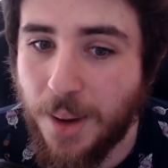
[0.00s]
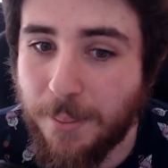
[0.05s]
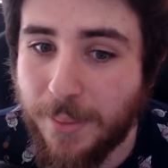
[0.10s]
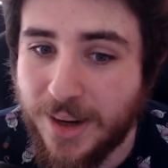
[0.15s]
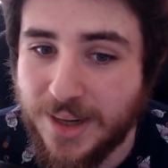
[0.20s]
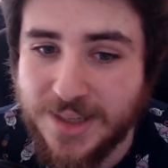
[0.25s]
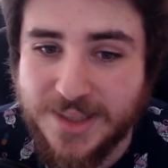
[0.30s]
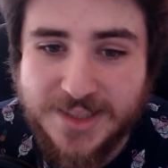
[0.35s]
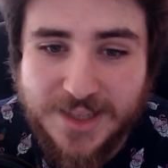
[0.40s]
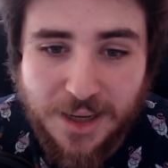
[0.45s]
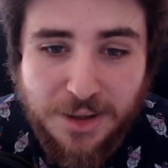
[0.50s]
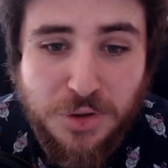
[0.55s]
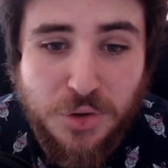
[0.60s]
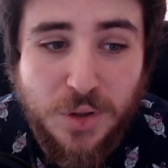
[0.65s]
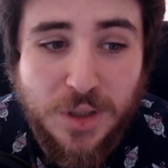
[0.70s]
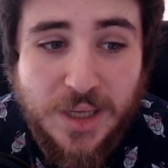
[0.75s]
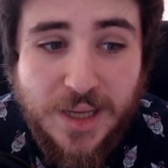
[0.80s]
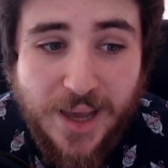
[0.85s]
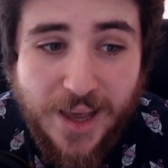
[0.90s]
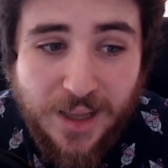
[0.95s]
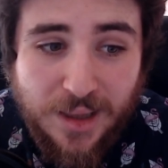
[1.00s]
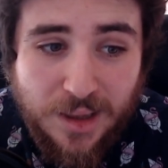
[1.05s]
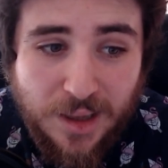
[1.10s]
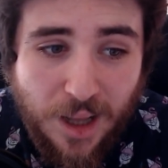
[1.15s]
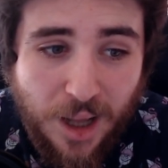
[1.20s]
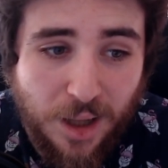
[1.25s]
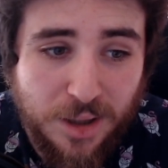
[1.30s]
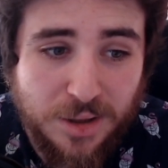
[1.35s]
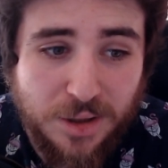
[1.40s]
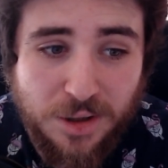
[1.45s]
but it's actually a
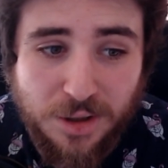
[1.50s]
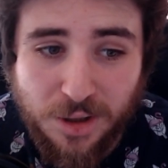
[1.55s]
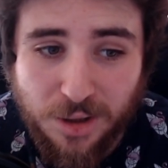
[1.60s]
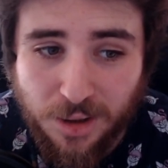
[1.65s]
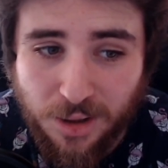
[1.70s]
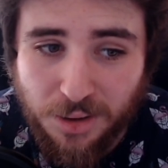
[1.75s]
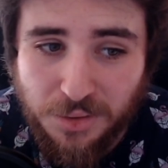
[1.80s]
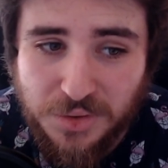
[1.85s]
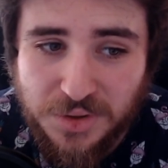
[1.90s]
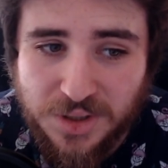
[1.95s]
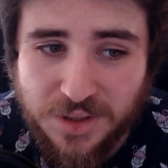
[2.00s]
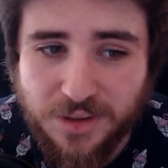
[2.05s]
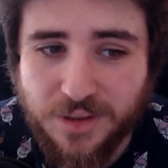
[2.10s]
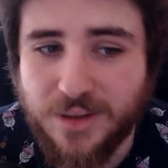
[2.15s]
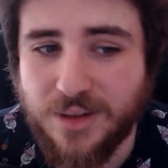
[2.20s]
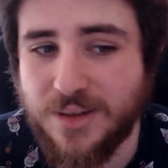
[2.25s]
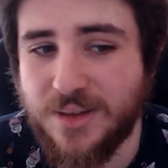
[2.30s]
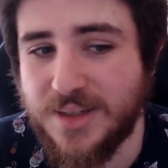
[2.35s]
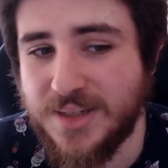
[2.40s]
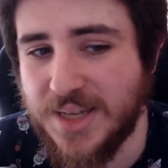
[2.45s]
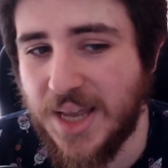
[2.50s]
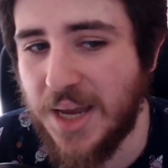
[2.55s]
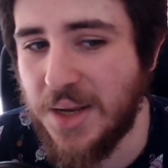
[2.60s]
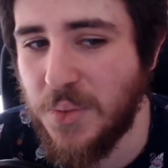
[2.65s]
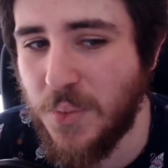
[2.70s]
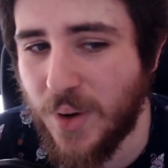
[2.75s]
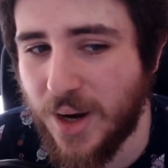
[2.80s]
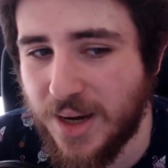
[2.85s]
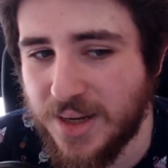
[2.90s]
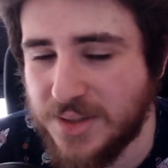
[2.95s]
lot closer
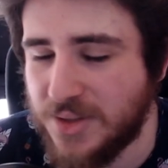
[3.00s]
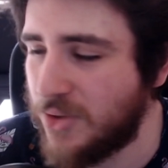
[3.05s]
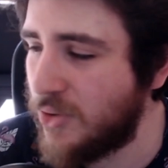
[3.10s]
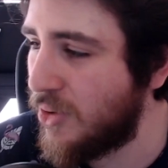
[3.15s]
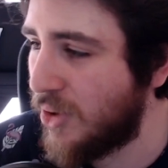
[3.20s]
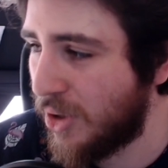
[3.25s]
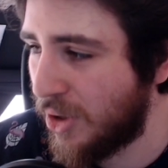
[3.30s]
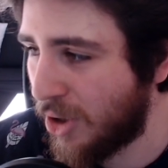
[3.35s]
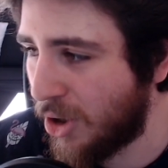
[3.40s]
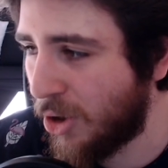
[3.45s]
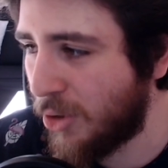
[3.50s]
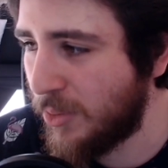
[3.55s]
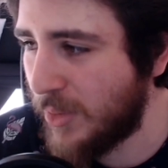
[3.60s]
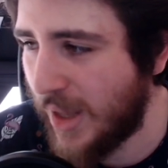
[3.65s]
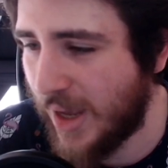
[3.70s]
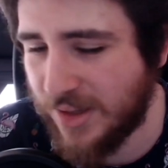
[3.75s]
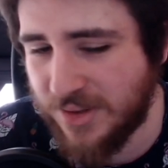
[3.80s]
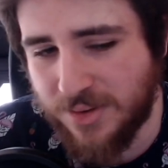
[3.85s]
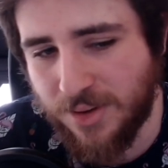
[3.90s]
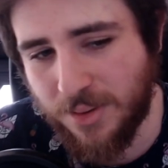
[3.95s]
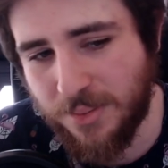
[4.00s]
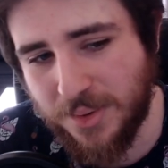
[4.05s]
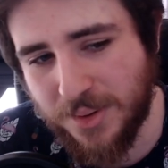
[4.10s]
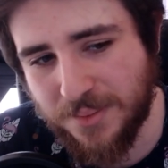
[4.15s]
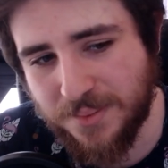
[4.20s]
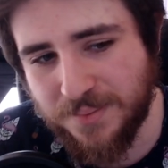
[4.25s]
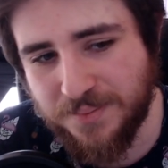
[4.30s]
design-wise to the GNOME desktop.